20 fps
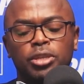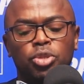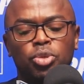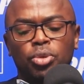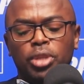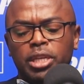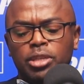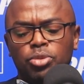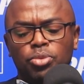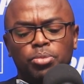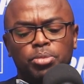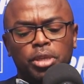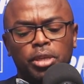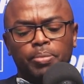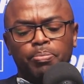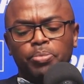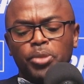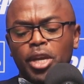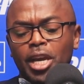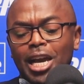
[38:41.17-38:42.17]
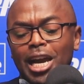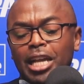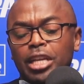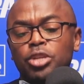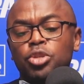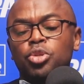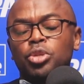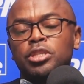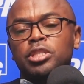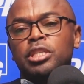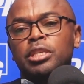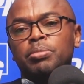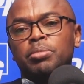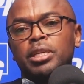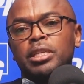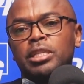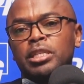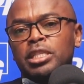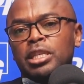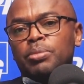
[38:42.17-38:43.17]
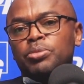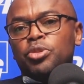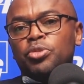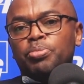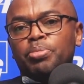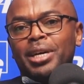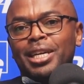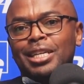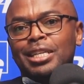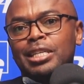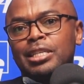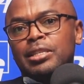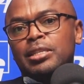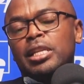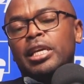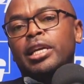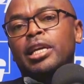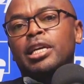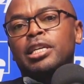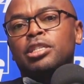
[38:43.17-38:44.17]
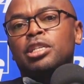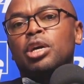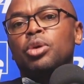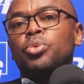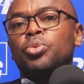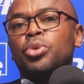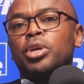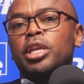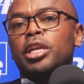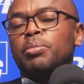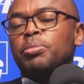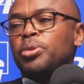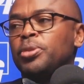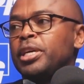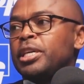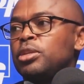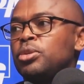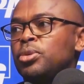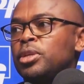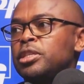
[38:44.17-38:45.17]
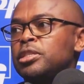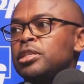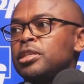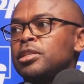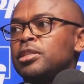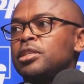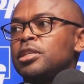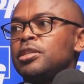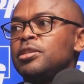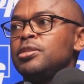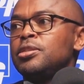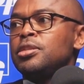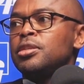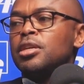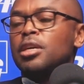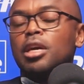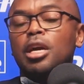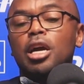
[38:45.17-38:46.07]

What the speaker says: So that would be an interesting bit in terms of partners like us. How do we enable that knowledge exchange?